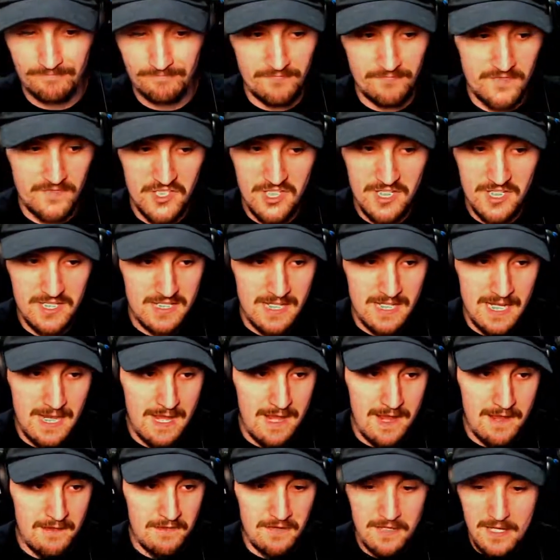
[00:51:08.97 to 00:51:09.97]
Just
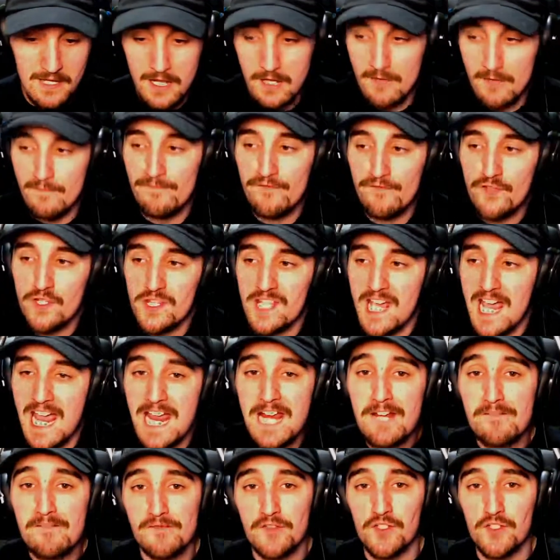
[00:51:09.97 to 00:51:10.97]
for the
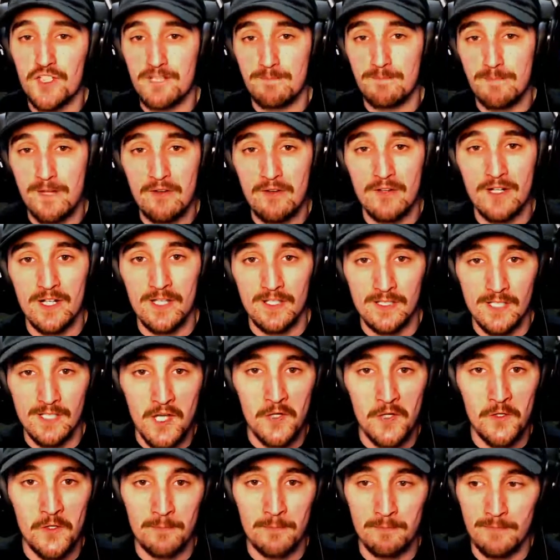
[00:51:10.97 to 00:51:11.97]
hateful spirit
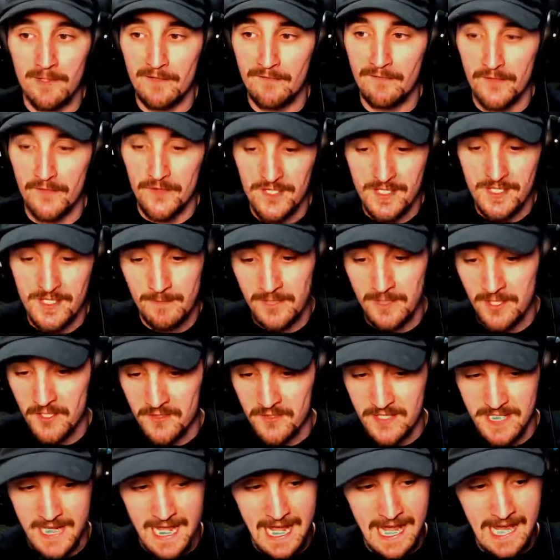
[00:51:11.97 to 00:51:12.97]
alone, but for some of
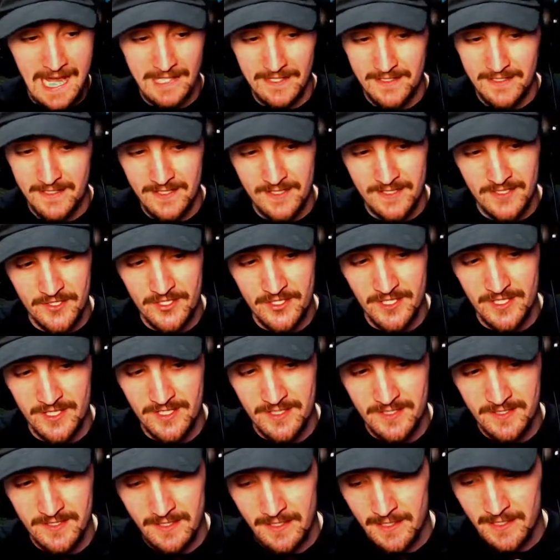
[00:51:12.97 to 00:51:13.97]
those acts is
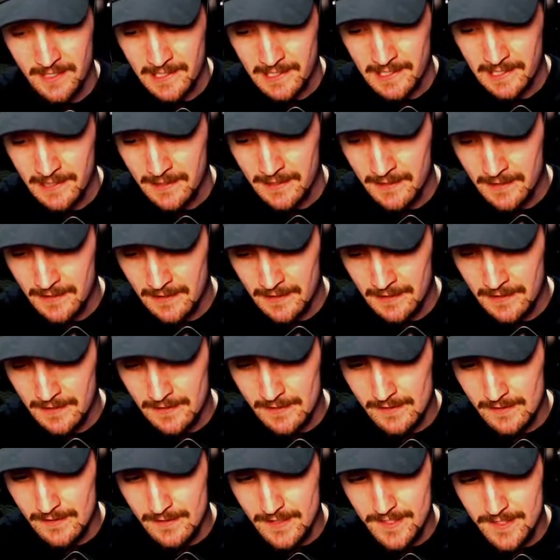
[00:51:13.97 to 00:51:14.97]
just
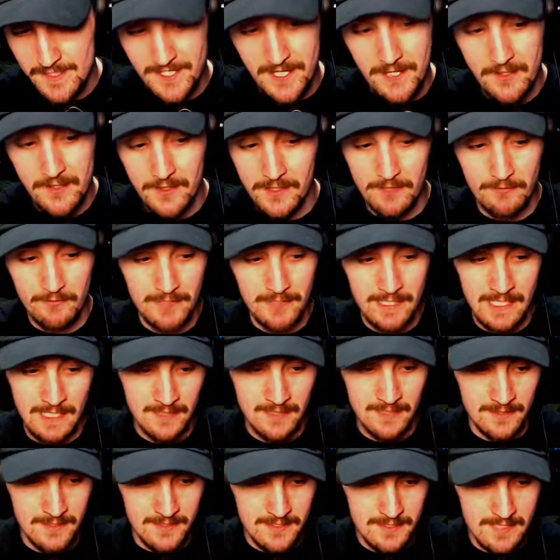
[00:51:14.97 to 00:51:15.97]
is utterly
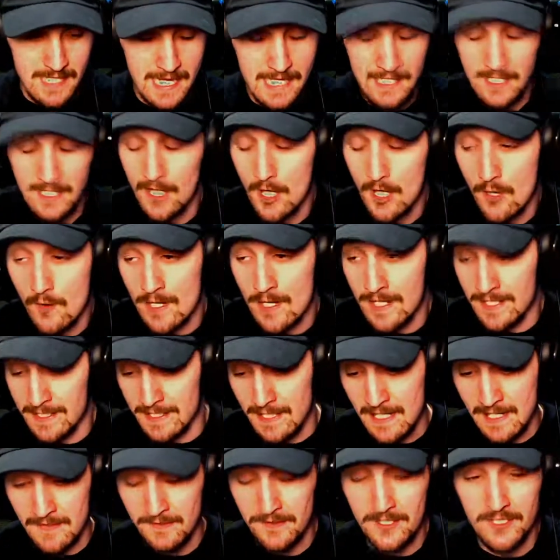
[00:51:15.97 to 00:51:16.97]
ridiculous. I could go on and
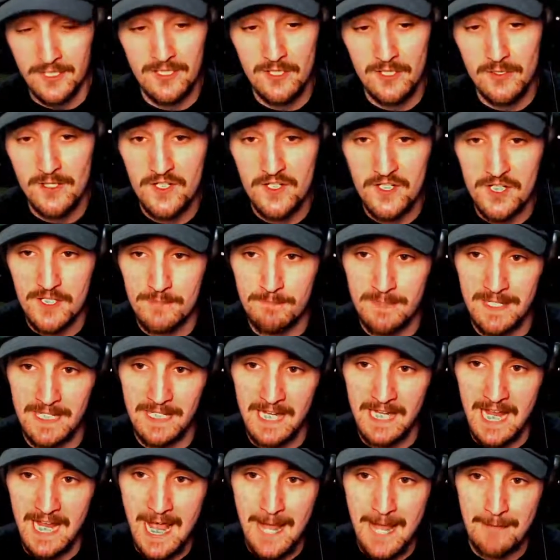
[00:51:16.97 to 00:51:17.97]
on. The dude has just been
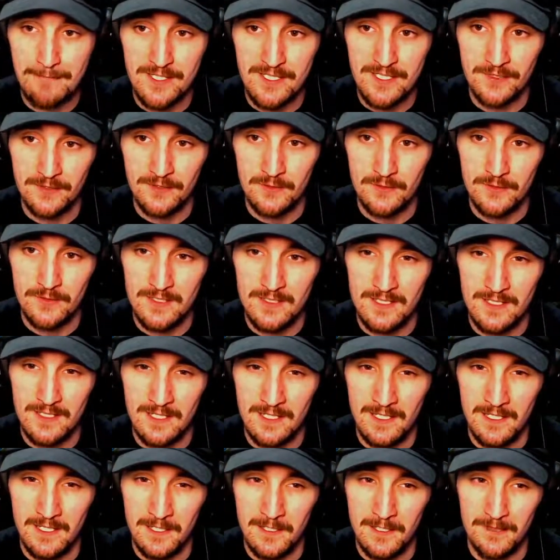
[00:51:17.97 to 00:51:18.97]
an absolute
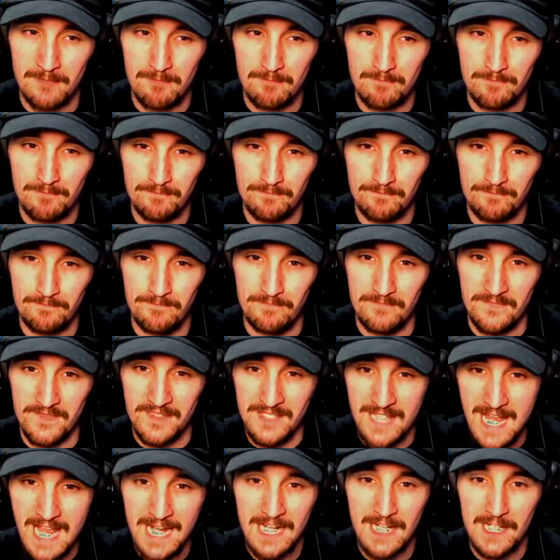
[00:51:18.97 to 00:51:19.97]

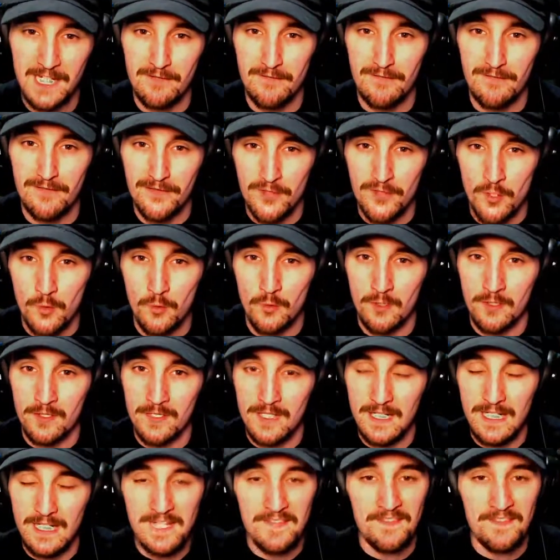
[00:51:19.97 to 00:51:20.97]
negative
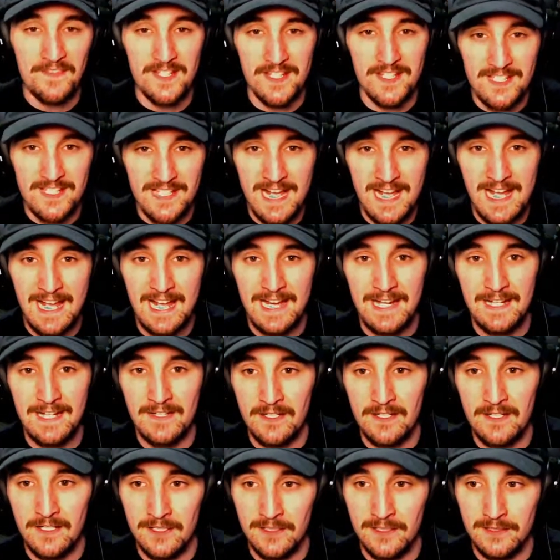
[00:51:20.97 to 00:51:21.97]
thorn in the side
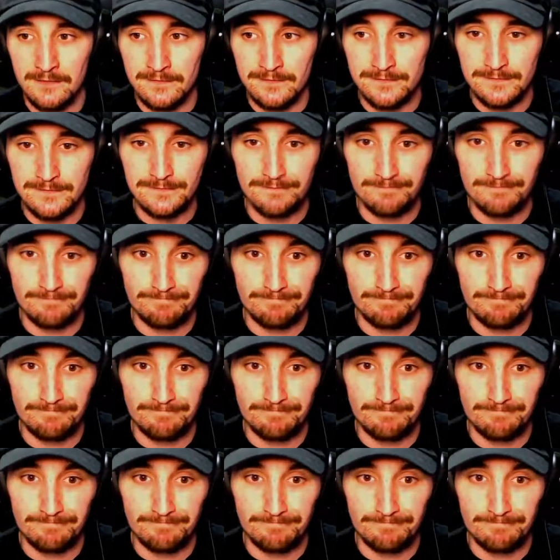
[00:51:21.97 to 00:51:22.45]
of